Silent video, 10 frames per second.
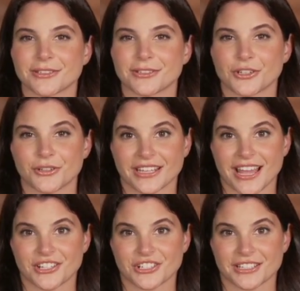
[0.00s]
Your
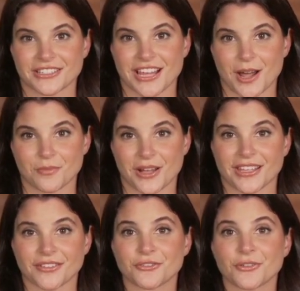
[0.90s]
connection is now
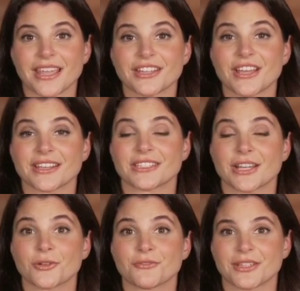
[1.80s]
running through HX
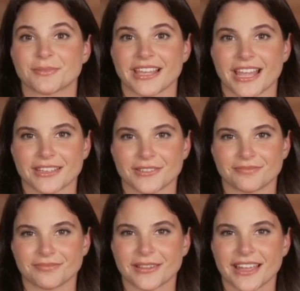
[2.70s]
Tunnel VPN.
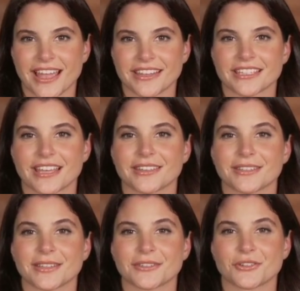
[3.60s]
And that's it!
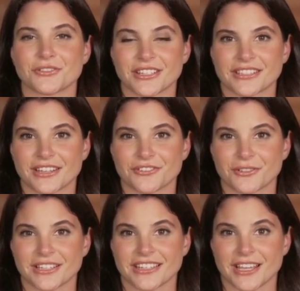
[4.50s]
You've
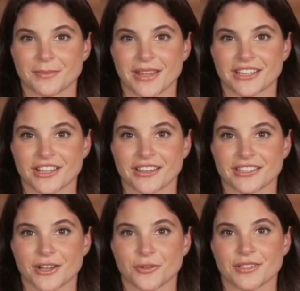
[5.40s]
successfully set up HX
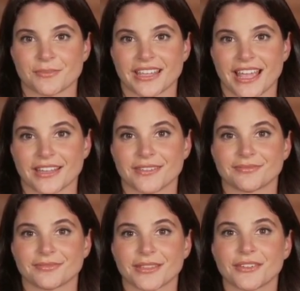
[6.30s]
Tunnel VPN.
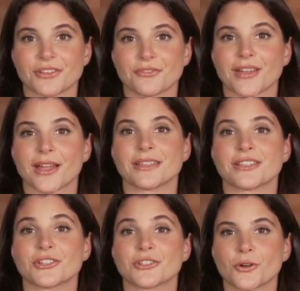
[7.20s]
If you found
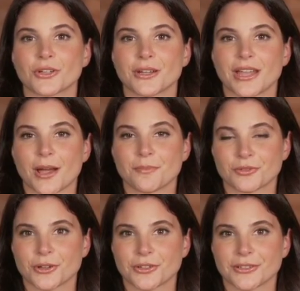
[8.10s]
this tutorial
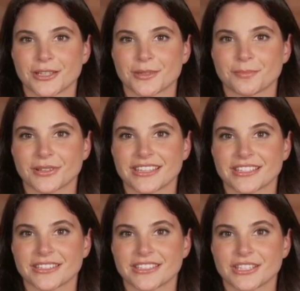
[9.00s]
helpful,
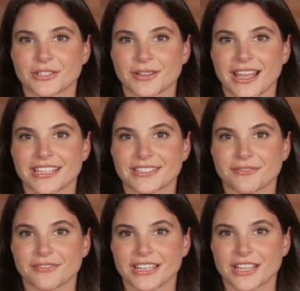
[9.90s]
please consider liking
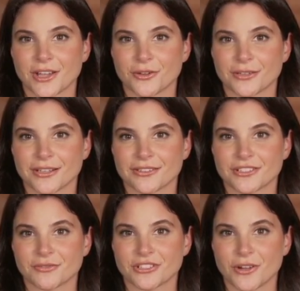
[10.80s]
the video,
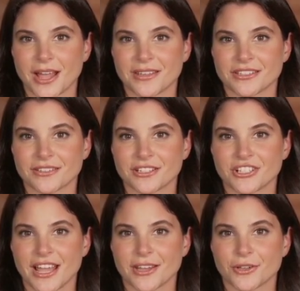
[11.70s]
subscribing to the
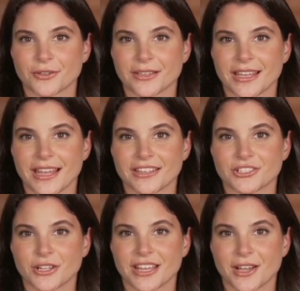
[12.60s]
channel, and
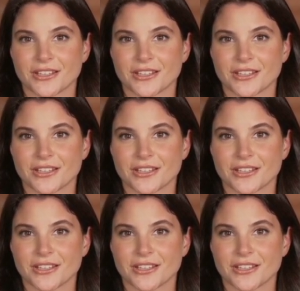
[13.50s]
turning on